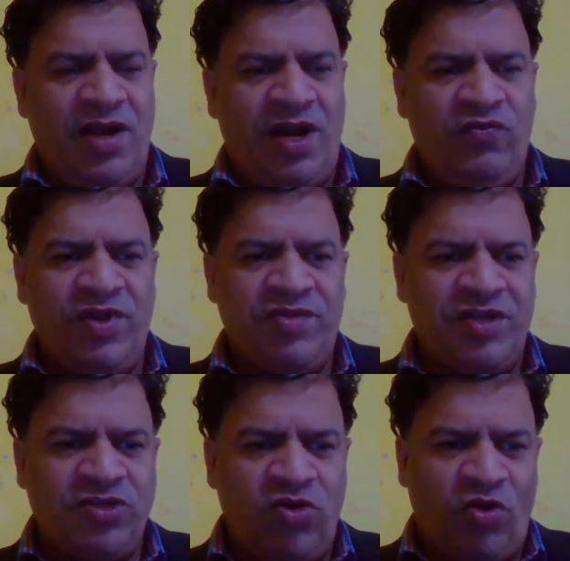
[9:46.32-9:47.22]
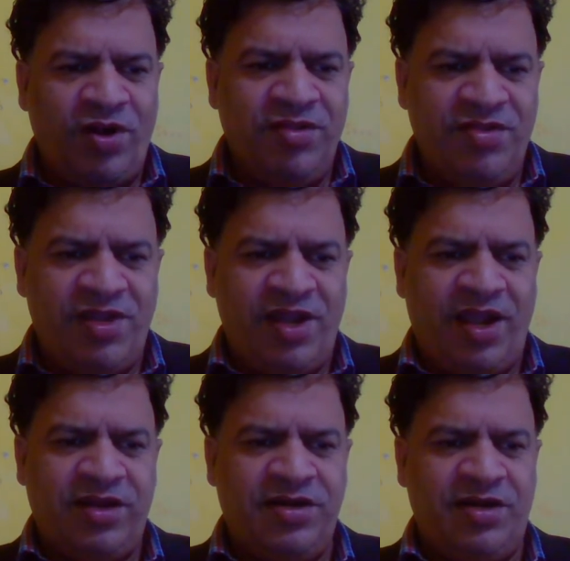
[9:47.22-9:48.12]
And when such law is
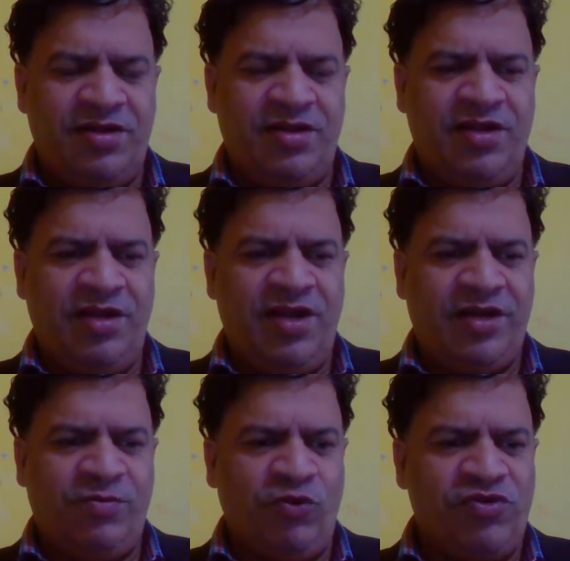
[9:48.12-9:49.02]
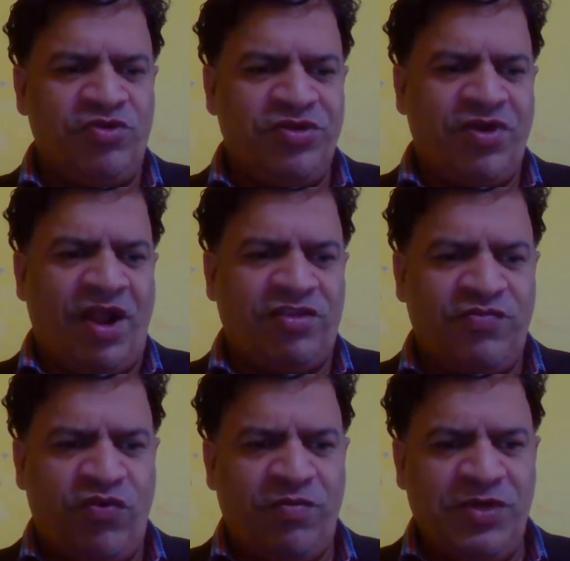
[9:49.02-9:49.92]
enacted, then that amounts to
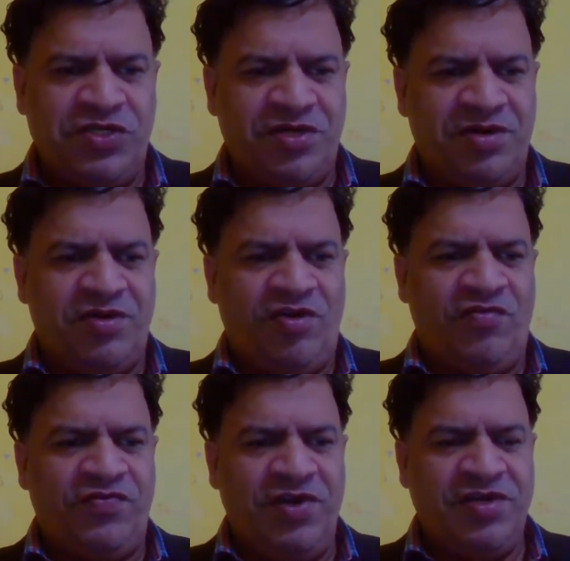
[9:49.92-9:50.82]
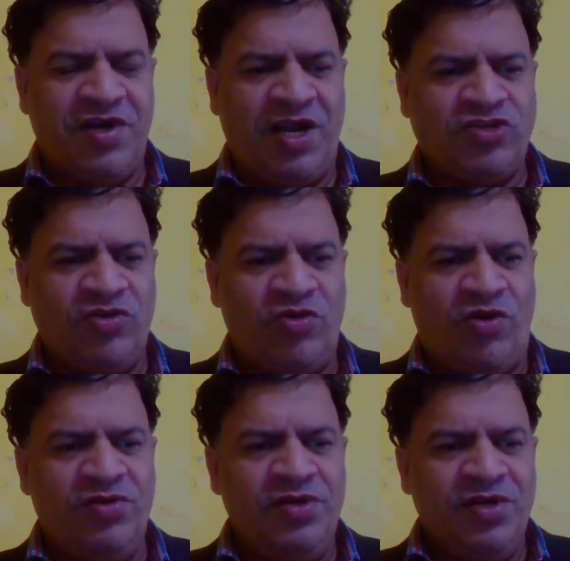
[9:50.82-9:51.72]
transformation of international
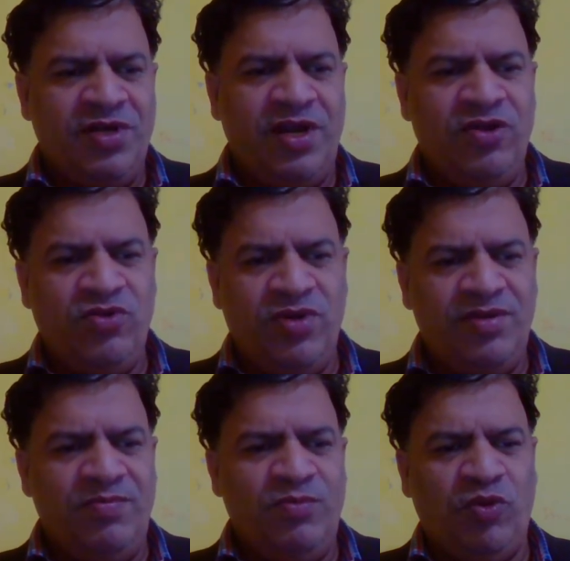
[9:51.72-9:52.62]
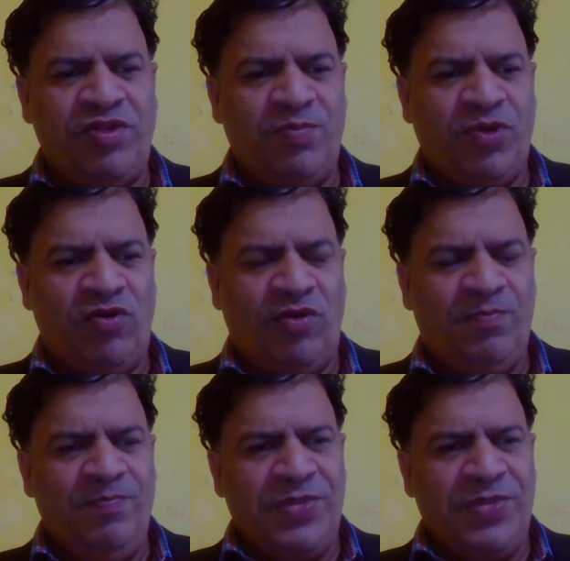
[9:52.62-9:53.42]
law into the municipal law.